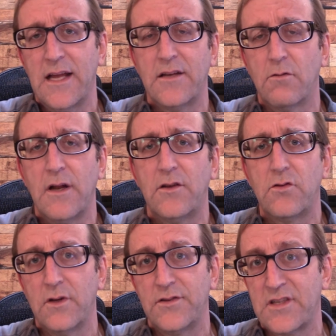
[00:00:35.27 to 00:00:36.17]
tend to run
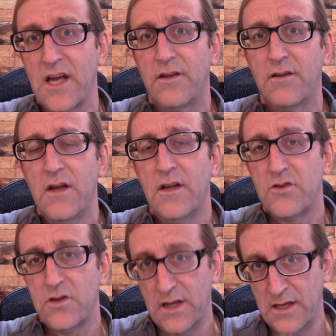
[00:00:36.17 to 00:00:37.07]
into a South,
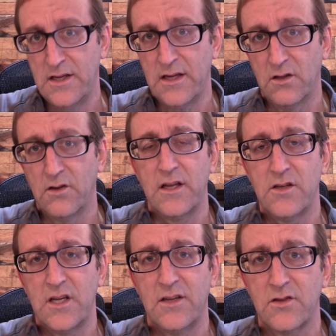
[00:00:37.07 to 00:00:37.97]
Indian looking
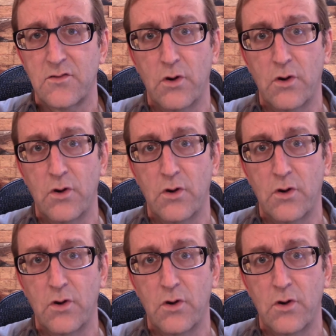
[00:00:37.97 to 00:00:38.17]
Jesus.